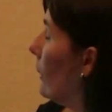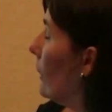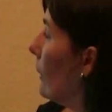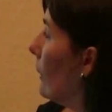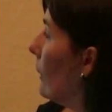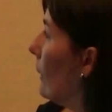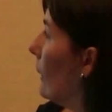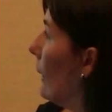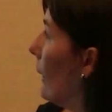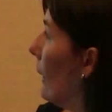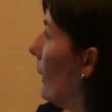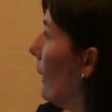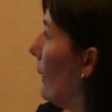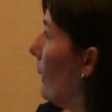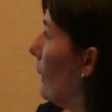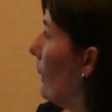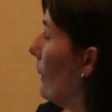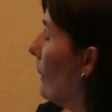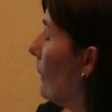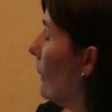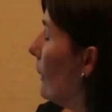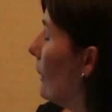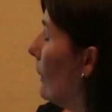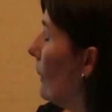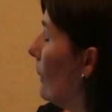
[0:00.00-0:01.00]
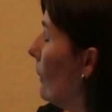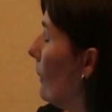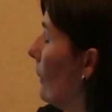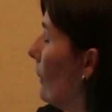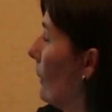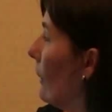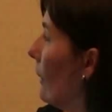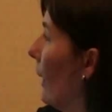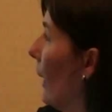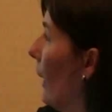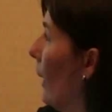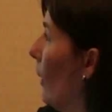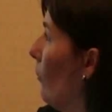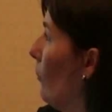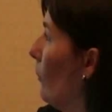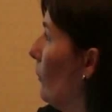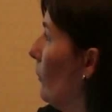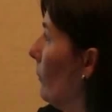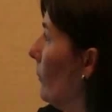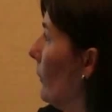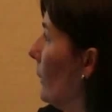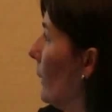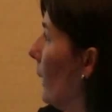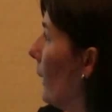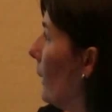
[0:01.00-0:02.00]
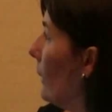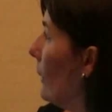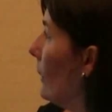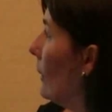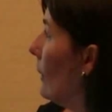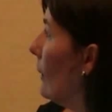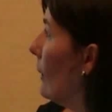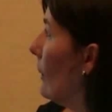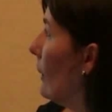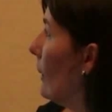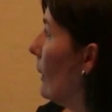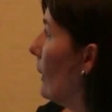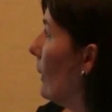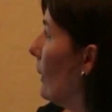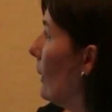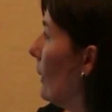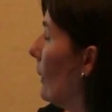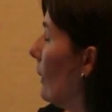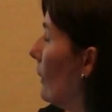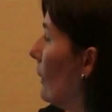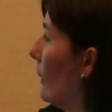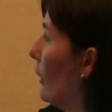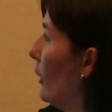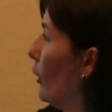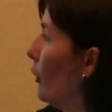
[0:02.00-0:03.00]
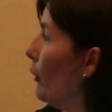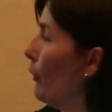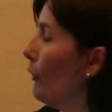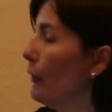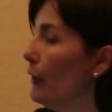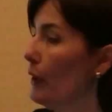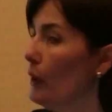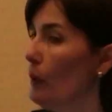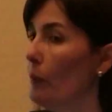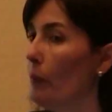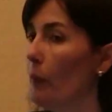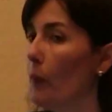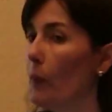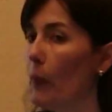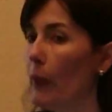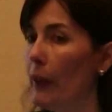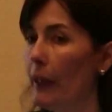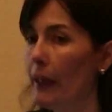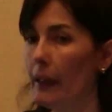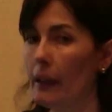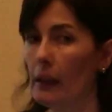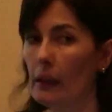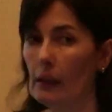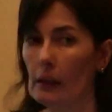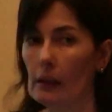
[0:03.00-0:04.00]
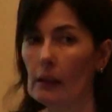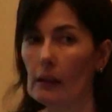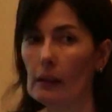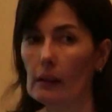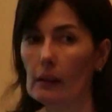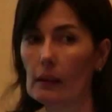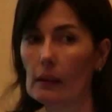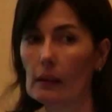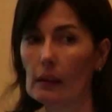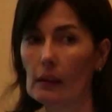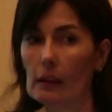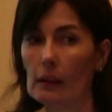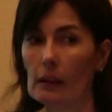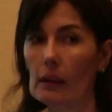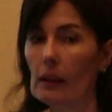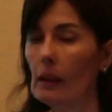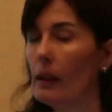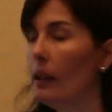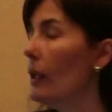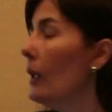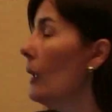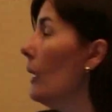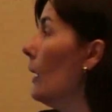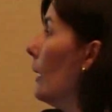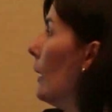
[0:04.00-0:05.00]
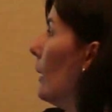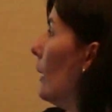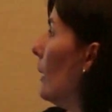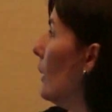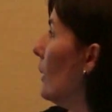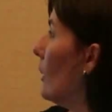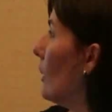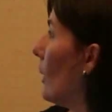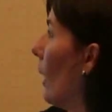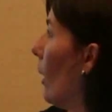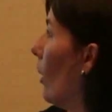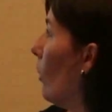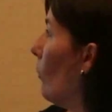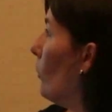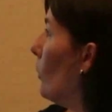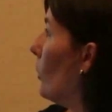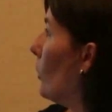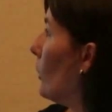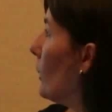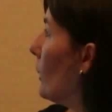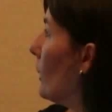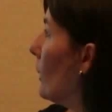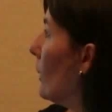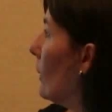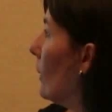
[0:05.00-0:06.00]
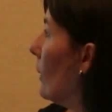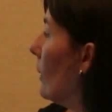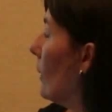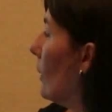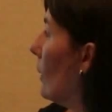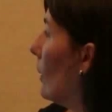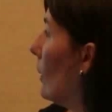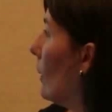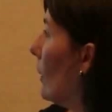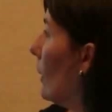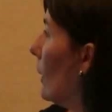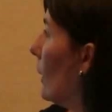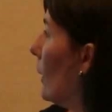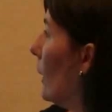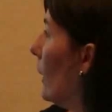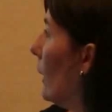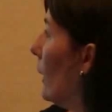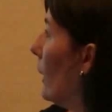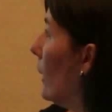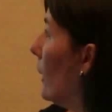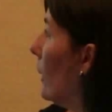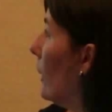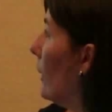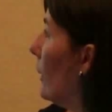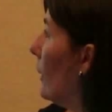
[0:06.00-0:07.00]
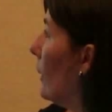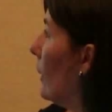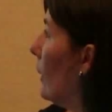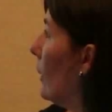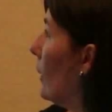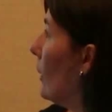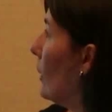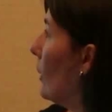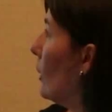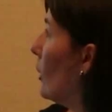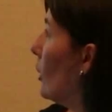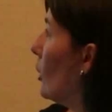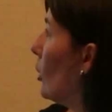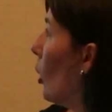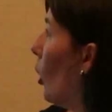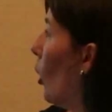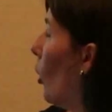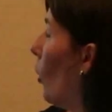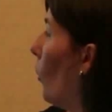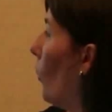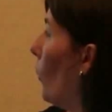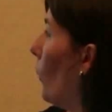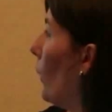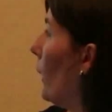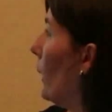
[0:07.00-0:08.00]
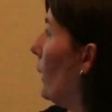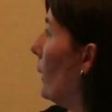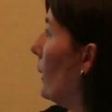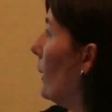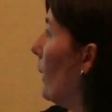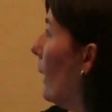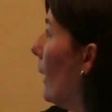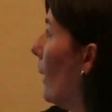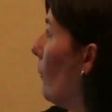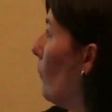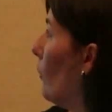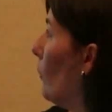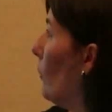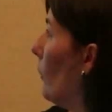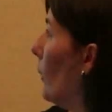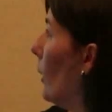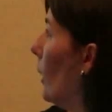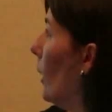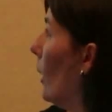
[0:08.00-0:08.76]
The time that the tear film break is almost here. So in time,